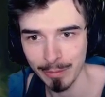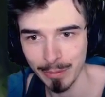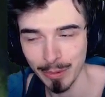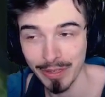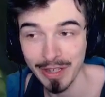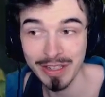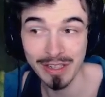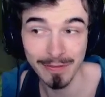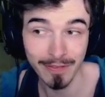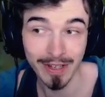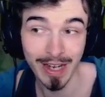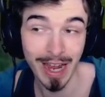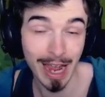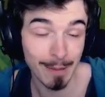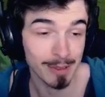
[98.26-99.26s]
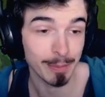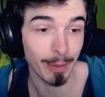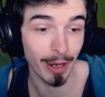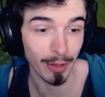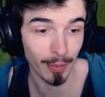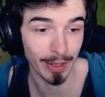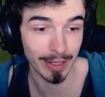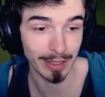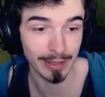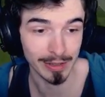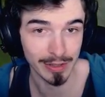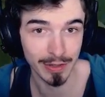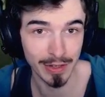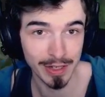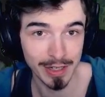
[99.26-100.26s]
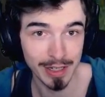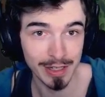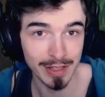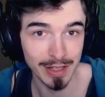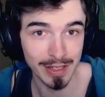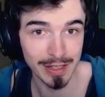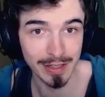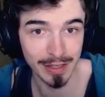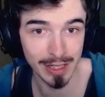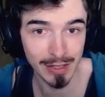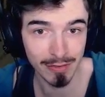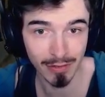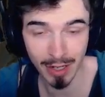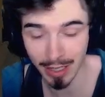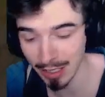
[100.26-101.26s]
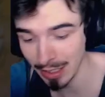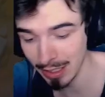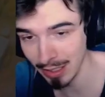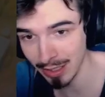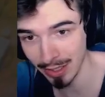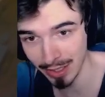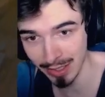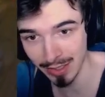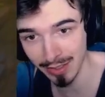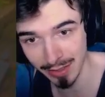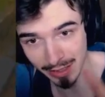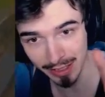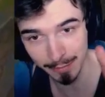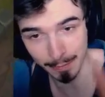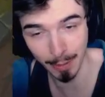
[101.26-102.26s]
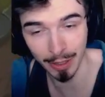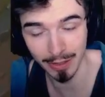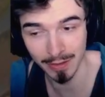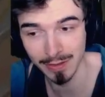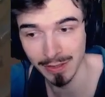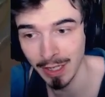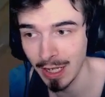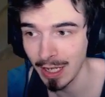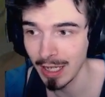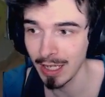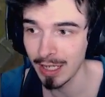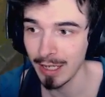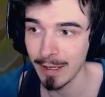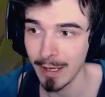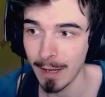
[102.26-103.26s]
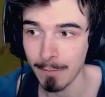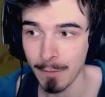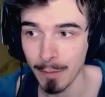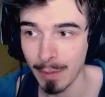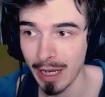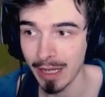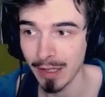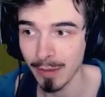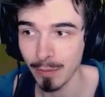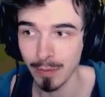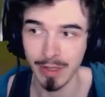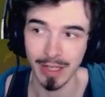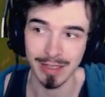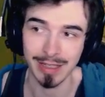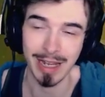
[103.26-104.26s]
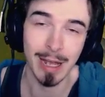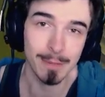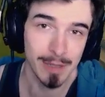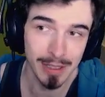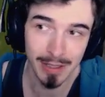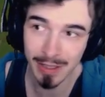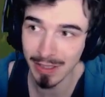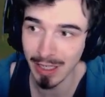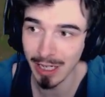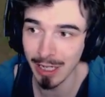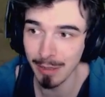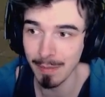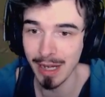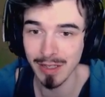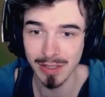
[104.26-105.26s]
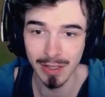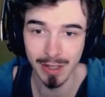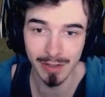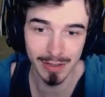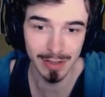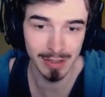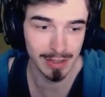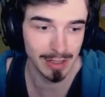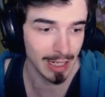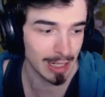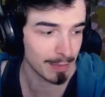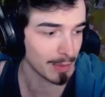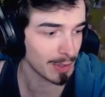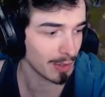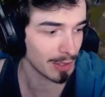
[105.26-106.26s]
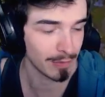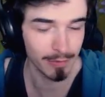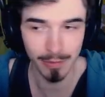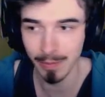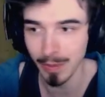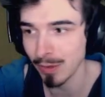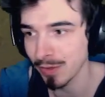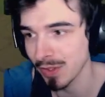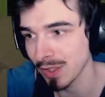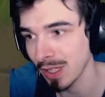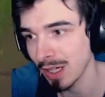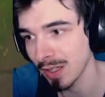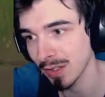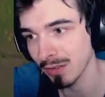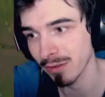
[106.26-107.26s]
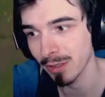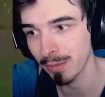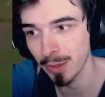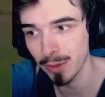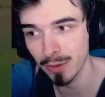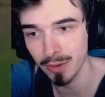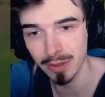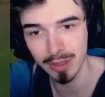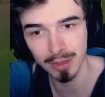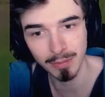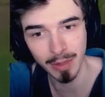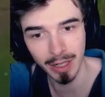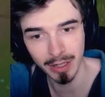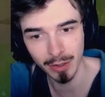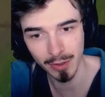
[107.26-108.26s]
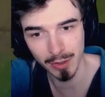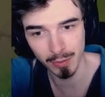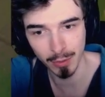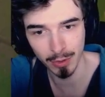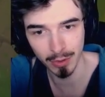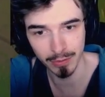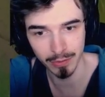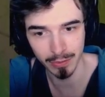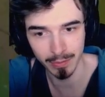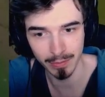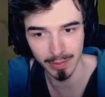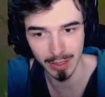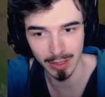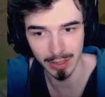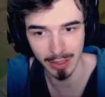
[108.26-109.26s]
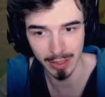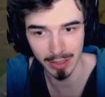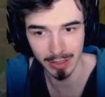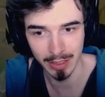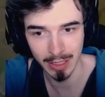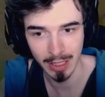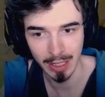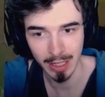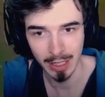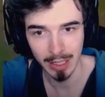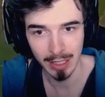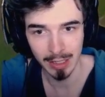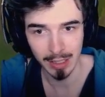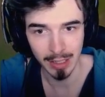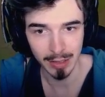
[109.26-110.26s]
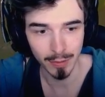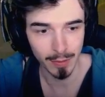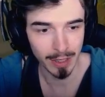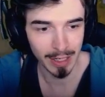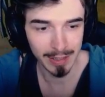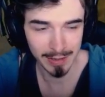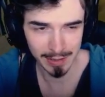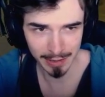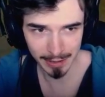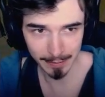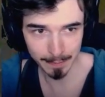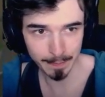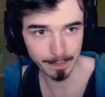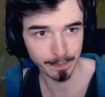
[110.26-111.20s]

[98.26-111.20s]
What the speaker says: This is caps, by the way. So this right here, this is PerkZ. And we're playing, there's Caps in this game, Exiles in this game, you know him from LCS, Criminal, you might know as well from the UK scene.